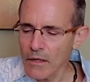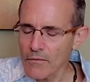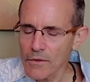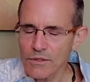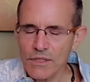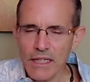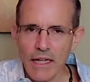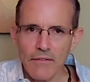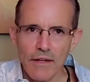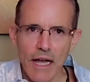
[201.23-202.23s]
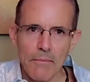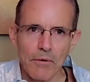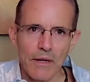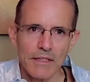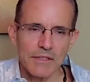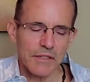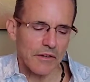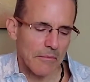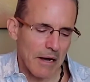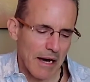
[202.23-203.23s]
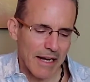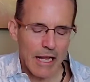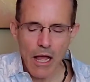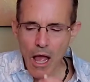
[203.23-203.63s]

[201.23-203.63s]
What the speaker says: virtually every operation of the body